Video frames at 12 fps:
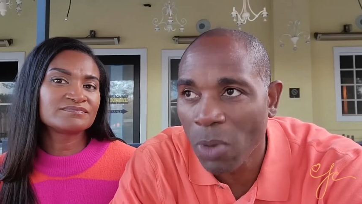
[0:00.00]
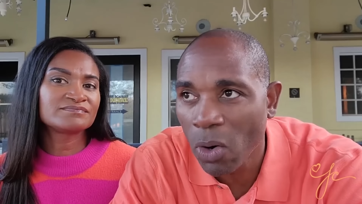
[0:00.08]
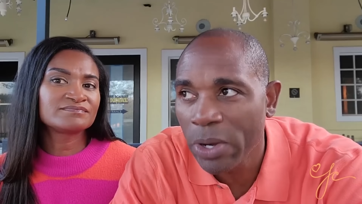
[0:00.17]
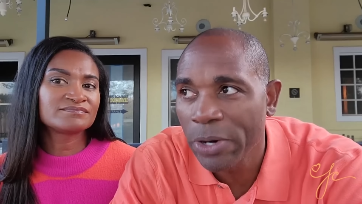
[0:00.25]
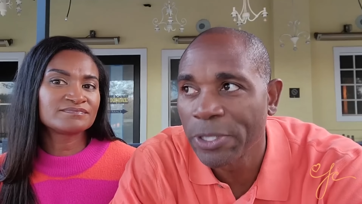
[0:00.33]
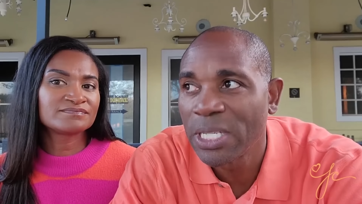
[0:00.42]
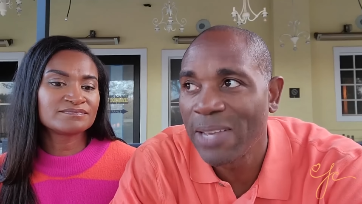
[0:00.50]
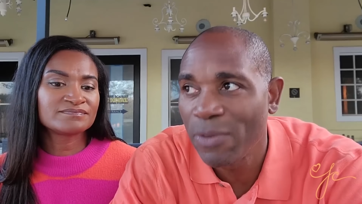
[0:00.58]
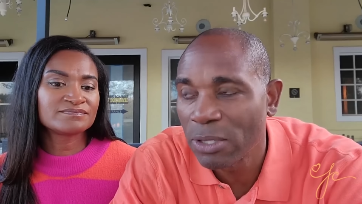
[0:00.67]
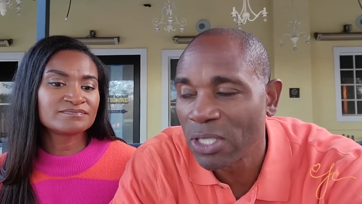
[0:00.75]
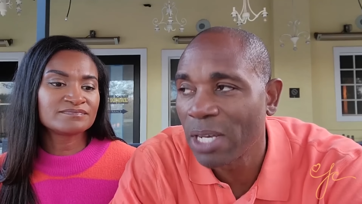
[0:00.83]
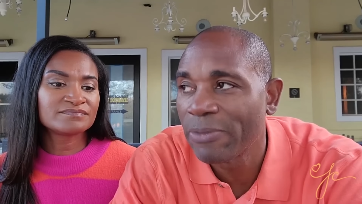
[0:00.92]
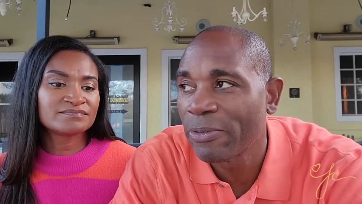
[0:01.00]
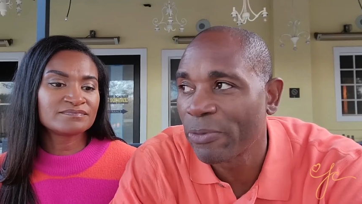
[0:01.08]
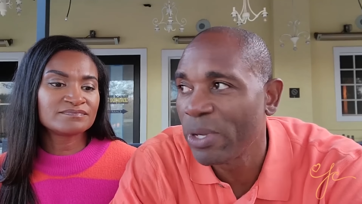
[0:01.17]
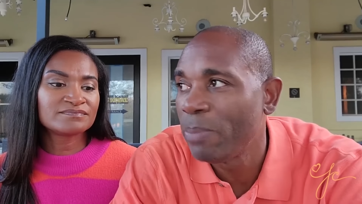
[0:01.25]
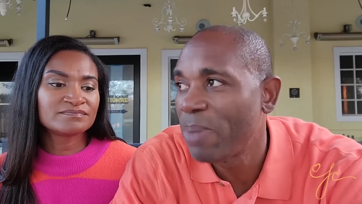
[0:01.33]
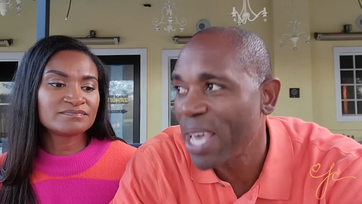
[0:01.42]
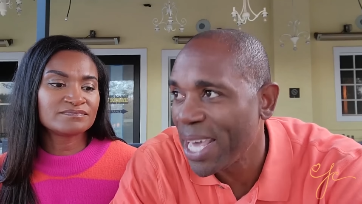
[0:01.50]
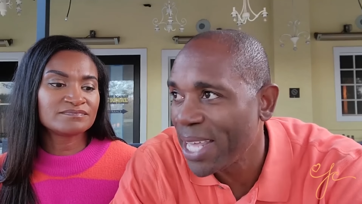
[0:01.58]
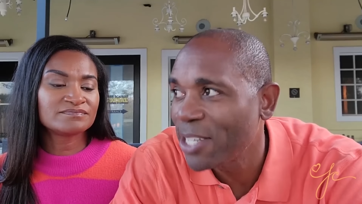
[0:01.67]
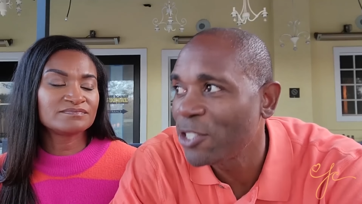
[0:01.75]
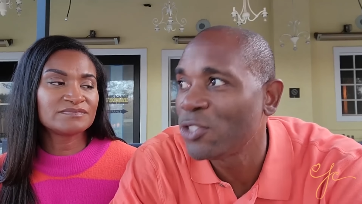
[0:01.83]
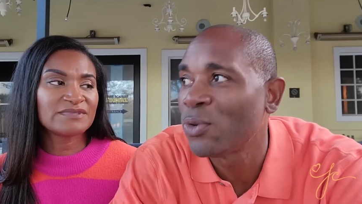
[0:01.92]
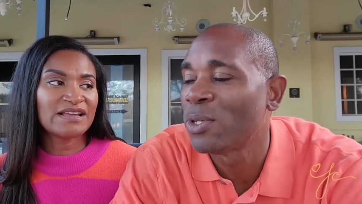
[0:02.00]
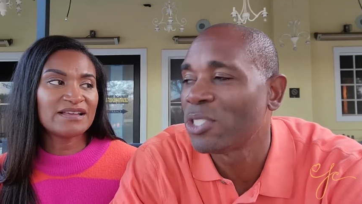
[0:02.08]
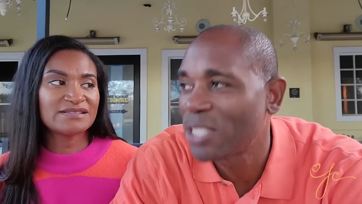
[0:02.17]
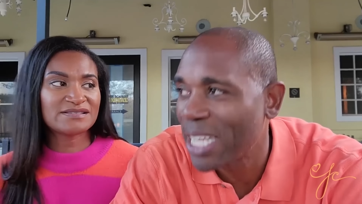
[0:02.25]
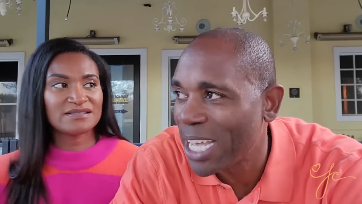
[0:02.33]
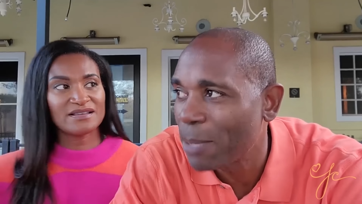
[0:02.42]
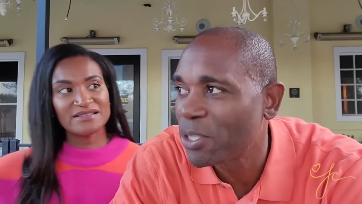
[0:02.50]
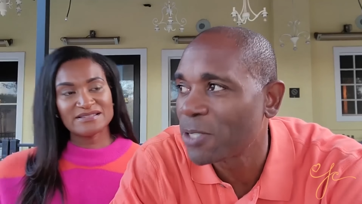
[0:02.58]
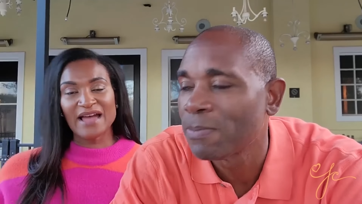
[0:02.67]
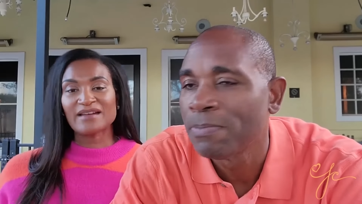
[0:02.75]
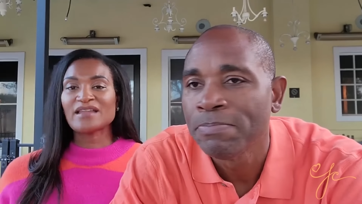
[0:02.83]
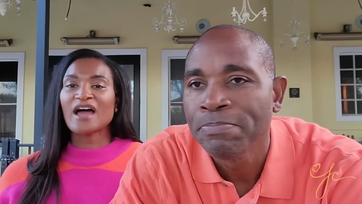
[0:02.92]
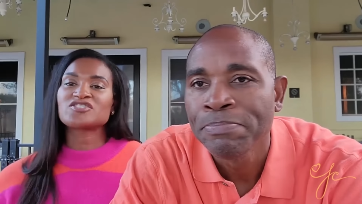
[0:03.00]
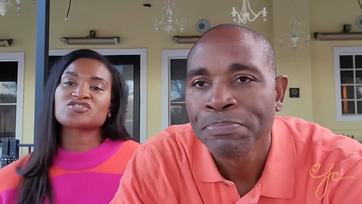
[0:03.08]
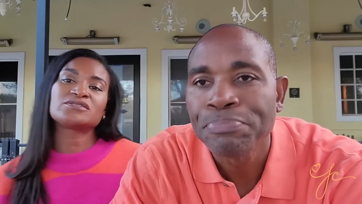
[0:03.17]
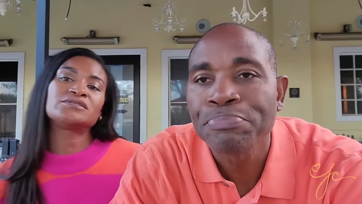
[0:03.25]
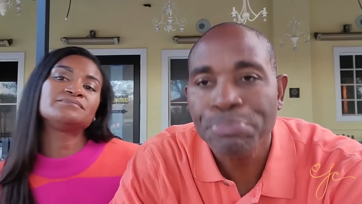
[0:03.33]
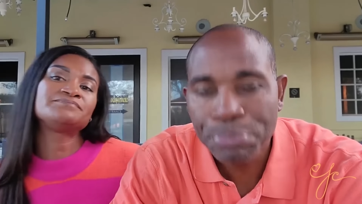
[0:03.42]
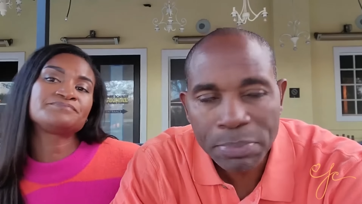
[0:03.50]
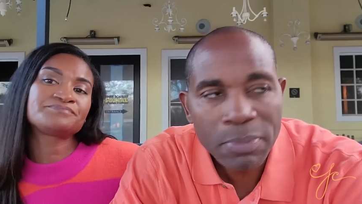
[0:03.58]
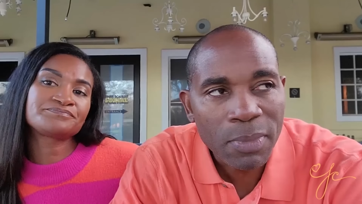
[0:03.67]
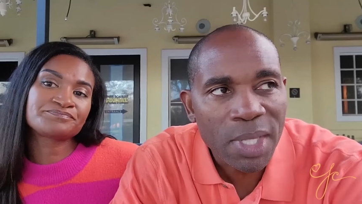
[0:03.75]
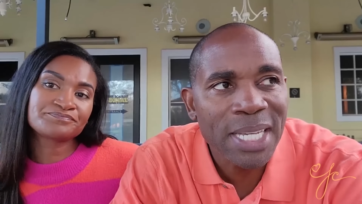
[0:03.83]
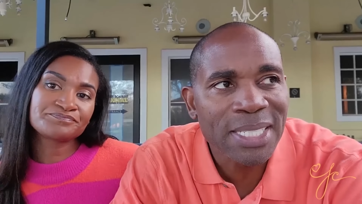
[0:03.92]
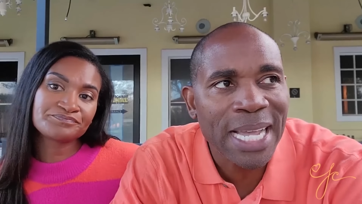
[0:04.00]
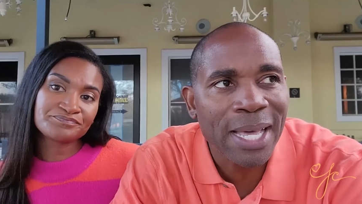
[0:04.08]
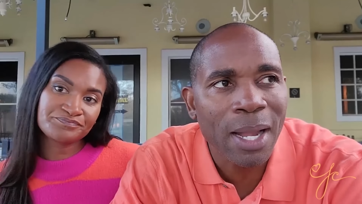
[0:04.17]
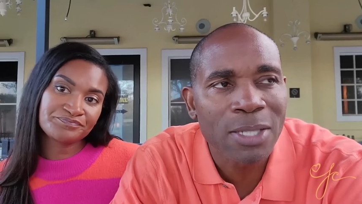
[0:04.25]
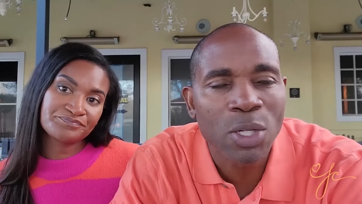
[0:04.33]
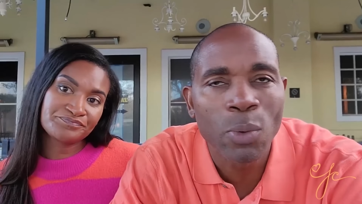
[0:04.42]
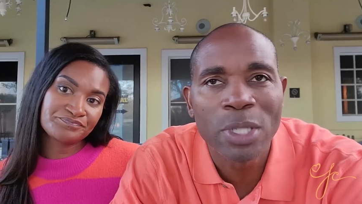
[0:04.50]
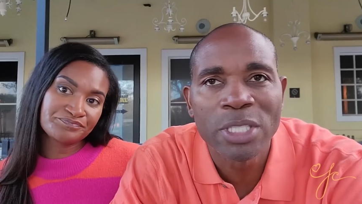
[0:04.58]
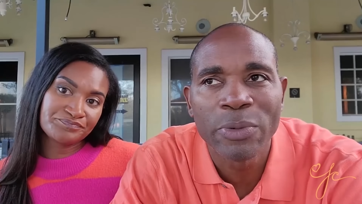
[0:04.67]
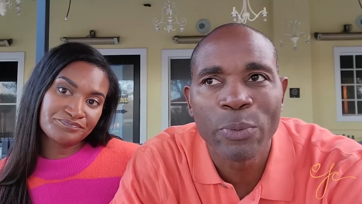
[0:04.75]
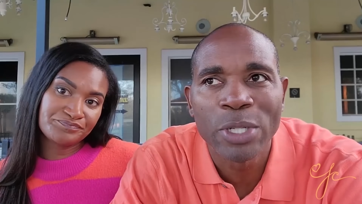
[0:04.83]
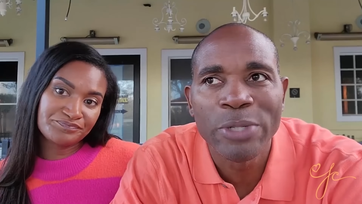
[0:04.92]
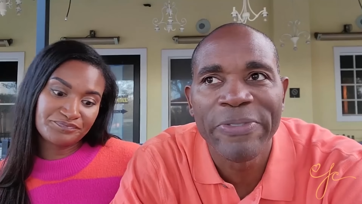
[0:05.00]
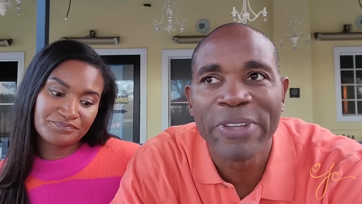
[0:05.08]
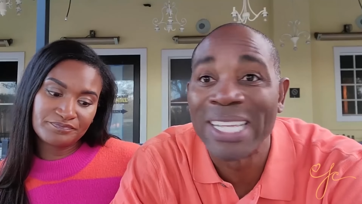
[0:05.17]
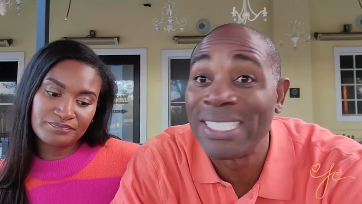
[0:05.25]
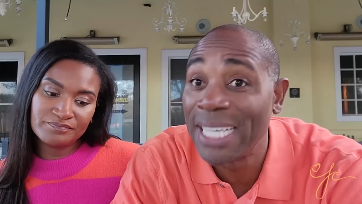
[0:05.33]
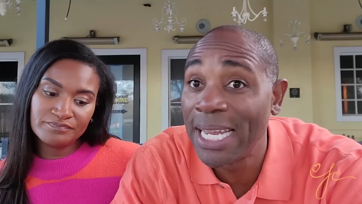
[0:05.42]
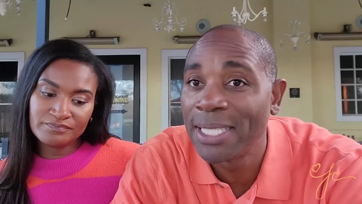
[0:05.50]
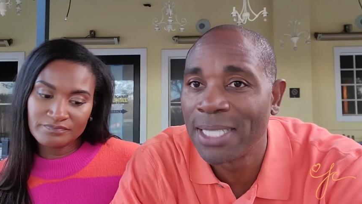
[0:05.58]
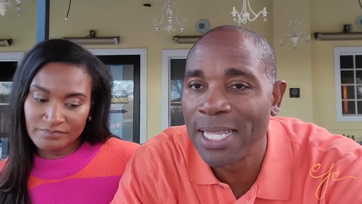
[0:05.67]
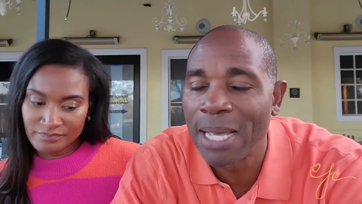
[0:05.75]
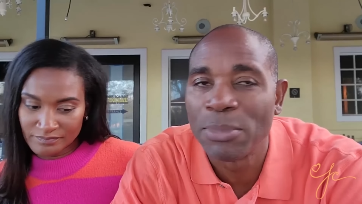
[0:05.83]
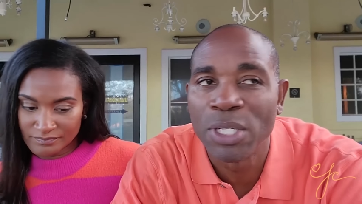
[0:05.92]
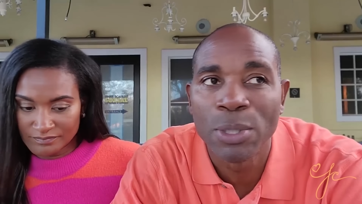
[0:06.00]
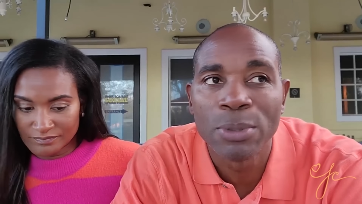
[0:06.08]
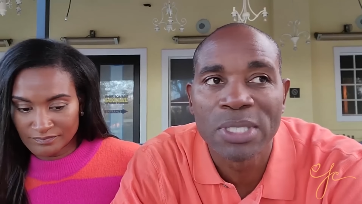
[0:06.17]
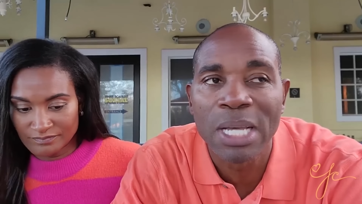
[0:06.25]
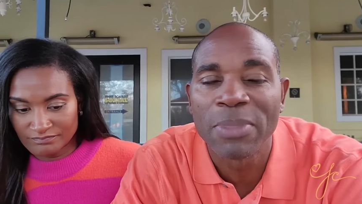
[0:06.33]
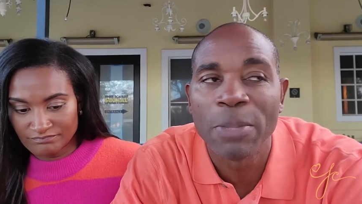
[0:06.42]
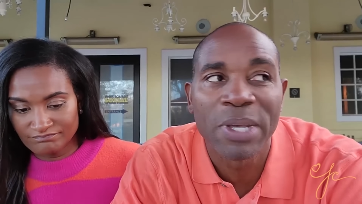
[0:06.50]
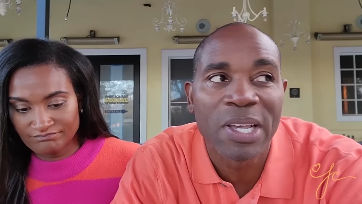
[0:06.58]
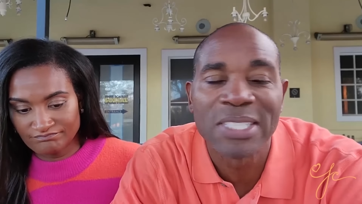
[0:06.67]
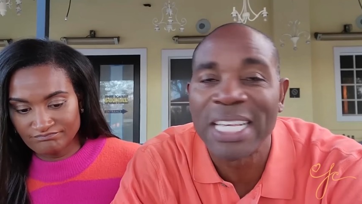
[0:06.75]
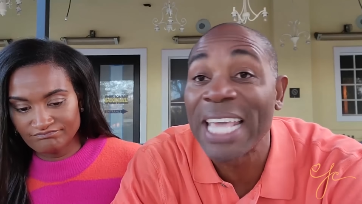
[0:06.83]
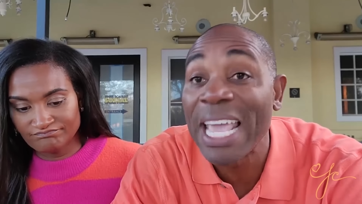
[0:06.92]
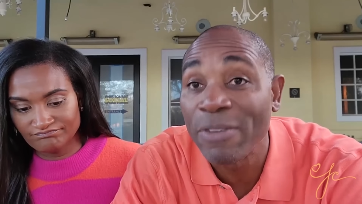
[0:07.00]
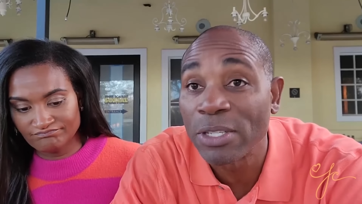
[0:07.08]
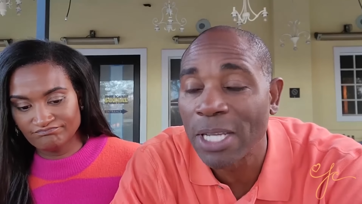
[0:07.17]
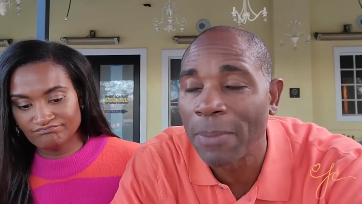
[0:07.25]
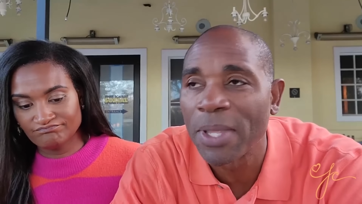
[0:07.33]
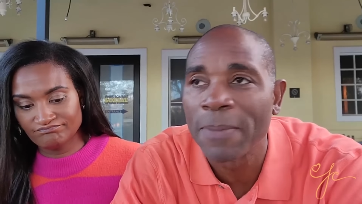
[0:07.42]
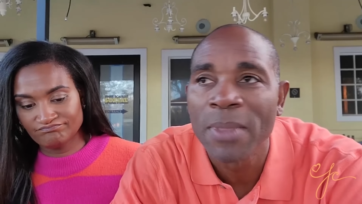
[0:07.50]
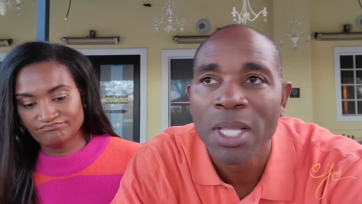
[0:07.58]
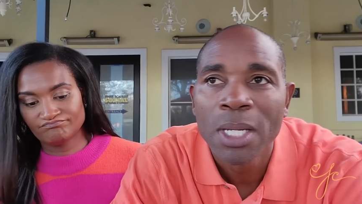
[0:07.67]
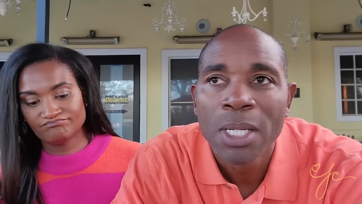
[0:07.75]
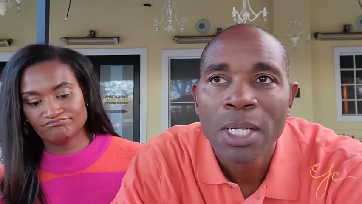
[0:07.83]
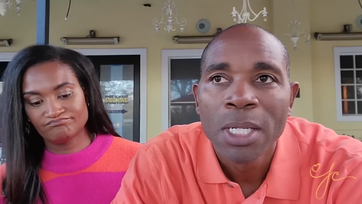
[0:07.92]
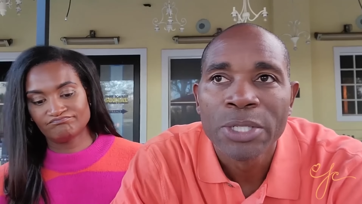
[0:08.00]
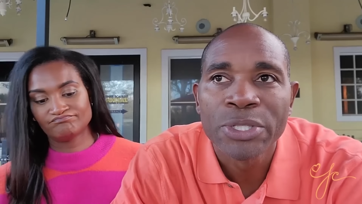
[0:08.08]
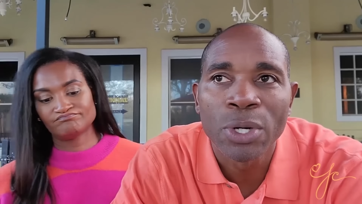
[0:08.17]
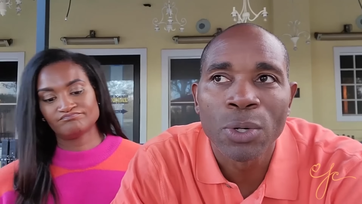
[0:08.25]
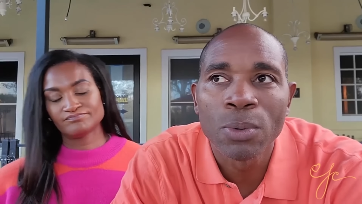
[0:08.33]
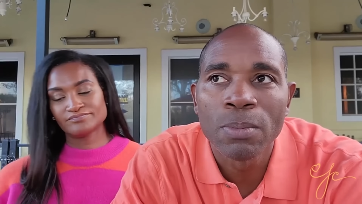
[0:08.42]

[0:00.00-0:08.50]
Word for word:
Speaker 1: marketers give you stuff for free, pens or it's, stamps. It's
Speaker 2: psychological.
Speaker 1: It's psychological, which where you feel indebted to them to do something because they gave mm -hmm. you mm-hmm. something. So